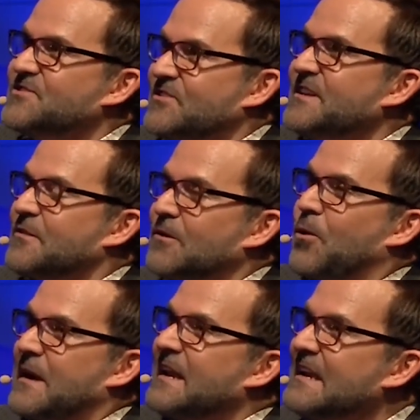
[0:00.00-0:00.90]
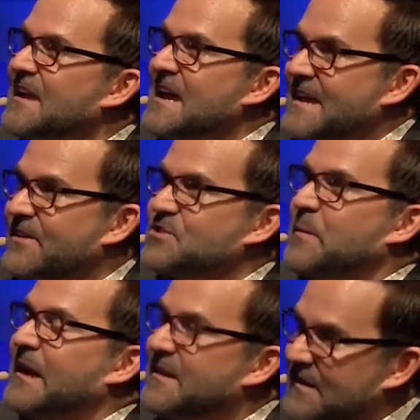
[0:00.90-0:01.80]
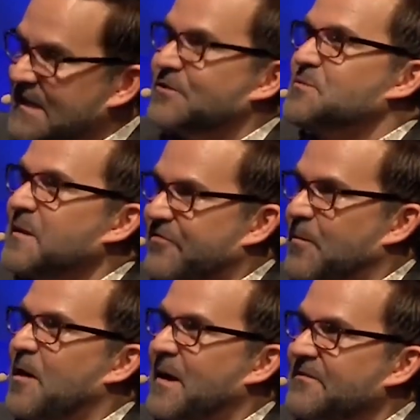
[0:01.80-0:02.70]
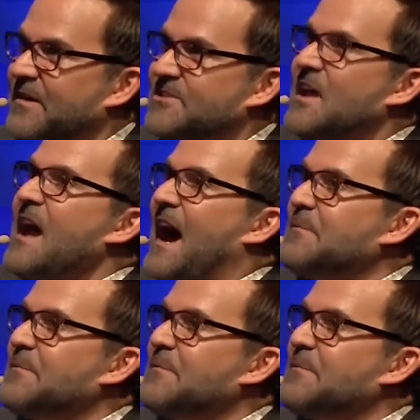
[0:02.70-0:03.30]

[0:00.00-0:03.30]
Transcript: I seek the Lord and he hears me and he delivers me from all my fears.